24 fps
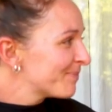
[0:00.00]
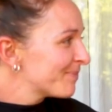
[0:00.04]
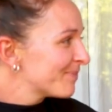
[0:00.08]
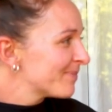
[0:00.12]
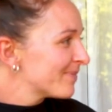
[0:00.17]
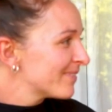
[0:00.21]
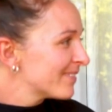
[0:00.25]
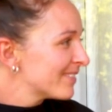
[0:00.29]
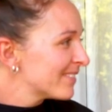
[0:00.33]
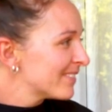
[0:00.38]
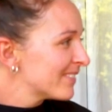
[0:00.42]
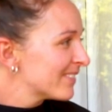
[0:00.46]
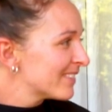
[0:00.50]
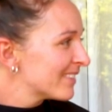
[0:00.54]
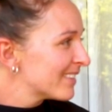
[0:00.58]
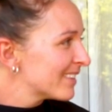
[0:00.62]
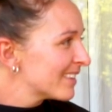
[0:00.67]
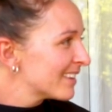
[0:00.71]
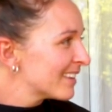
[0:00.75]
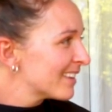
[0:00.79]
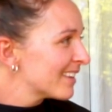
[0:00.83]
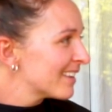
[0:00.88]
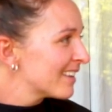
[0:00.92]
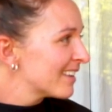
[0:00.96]

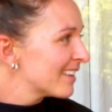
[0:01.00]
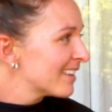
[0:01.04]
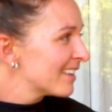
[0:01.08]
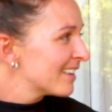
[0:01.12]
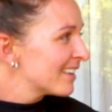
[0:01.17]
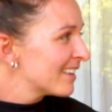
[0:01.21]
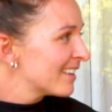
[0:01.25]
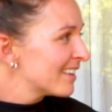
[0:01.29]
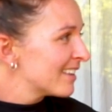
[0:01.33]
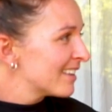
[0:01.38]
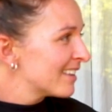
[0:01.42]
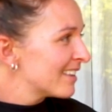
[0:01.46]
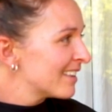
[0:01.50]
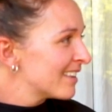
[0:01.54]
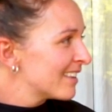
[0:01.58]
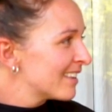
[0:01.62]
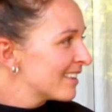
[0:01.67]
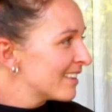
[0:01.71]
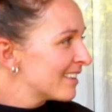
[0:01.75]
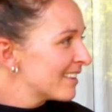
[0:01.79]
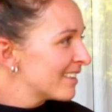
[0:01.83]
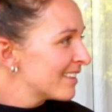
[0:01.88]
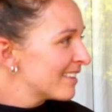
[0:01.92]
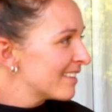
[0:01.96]

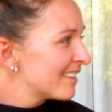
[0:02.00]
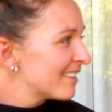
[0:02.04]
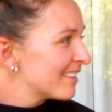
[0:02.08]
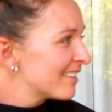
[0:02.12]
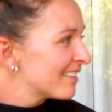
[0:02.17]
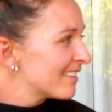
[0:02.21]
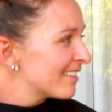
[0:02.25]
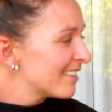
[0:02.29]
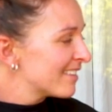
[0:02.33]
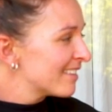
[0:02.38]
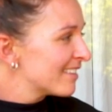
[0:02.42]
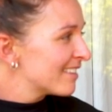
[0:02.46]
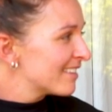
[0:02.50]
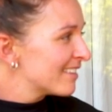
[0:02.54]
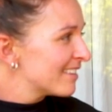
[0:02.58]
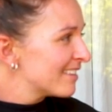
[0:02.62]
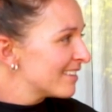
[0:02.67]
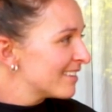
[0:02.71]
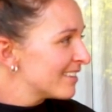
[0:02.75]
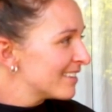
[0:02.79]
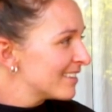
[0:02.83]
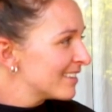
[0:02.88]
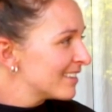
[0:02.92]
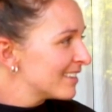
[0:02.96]

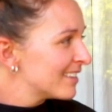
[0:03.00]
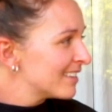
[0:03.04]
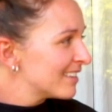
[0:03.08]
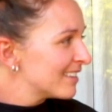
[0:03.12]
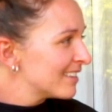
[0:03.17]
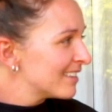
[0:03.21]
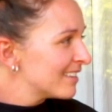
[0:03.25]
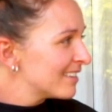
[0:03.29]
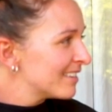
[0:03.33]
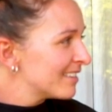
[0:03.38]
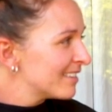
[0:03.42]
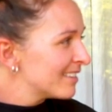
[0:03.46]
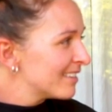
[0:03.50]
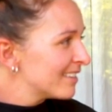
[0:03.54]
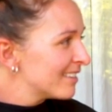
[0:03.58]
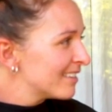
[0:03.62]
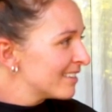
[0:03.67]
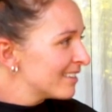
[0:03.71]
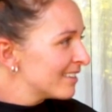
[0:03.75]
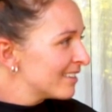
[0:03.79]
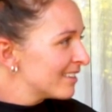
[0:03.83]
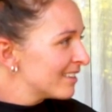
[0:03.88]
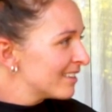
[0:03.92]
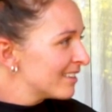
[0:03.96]

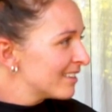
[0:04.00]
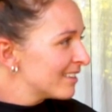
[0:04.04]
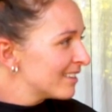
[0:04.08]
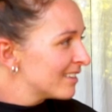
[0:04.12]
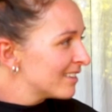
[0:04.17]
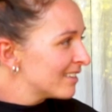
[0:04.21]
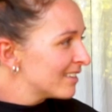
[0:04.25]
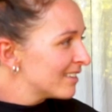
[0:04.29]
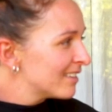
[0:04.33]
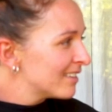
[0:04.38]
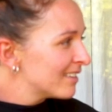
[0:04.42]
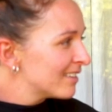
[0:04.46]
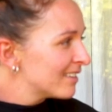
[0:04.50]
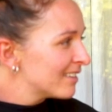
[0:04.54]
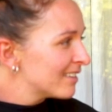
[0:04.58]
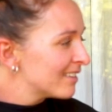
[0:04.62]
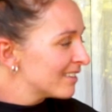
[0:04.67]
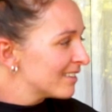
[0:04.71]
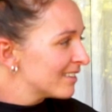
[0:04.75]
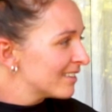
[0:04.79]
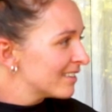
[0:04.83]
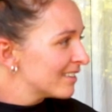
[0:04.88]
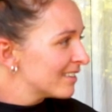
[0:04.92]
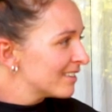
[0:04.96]

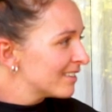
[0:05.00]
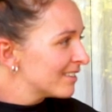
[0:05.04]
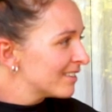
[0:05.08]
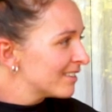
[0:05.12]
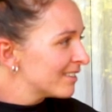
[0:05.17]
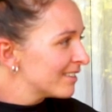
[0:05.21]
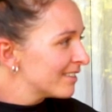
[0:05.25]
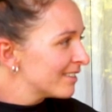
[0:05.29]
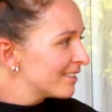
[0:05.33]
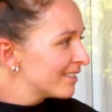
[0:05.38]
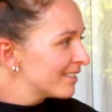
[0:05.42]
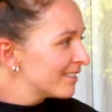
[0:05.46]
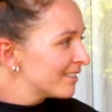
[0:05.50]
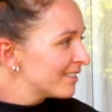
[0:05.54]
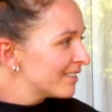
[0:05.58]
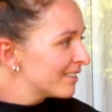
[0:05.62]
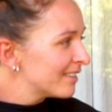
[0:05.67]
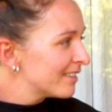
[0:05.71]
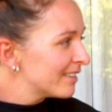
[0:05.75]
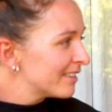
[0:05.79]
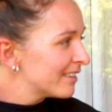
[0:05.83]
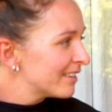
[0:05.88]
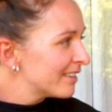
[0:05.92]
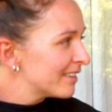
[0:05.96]

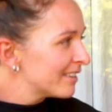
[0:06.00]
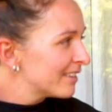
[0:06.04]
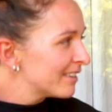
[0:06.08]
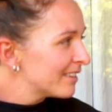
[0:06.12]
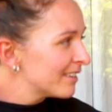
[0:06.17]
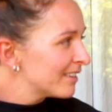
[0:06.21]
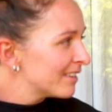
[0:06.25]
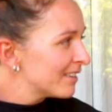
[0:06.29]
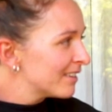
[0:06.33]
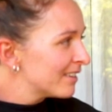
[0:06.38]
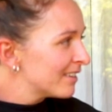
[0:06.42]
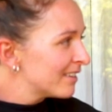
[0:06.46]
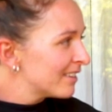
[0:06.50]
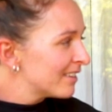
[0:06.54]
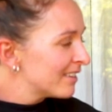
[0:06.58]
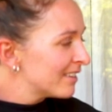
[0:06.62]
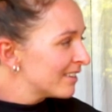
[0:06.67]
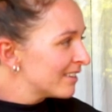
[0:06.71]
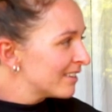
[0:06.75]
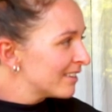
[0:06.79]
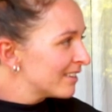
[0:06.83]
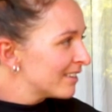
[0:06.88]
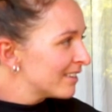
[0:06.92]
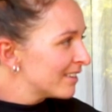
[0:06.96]

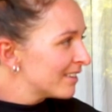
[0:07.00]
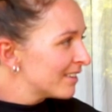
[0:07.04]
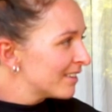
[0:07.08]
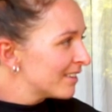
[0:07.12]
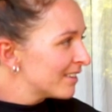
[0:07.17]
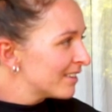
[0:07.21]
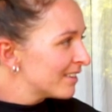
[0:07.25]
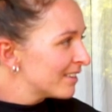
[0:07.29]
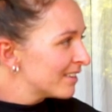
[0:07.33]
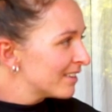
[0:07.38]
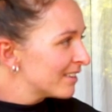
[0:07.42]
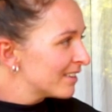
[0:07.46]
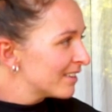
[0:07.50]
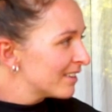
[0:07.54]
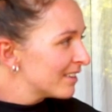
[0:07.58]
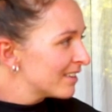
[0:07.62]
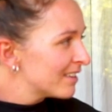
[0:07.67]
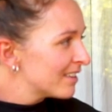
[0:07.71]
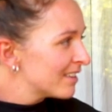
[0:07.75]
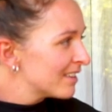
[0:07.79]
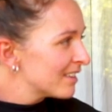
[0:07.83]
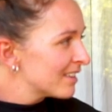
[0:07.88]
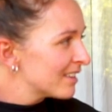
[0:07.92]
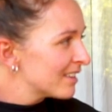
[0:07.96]
No words are spoken by the person on screen.